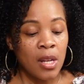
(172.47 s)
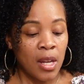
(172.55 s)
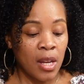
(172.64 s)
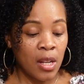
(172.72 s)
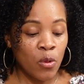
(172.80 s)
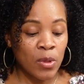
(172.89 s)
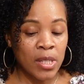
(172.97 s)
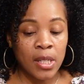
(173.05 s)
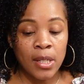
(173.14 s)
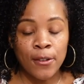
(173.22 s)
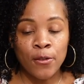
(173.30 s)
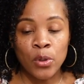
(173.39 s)
And it was
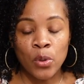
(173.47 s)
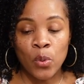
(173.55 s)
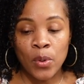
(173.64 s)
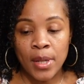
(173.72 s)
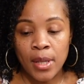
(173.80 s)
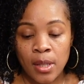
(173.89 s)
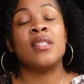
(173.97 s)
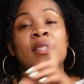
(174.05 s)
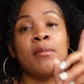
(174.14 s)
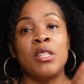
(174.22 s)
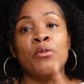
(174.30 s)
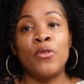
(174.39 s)
delivered on
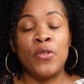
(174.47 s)
September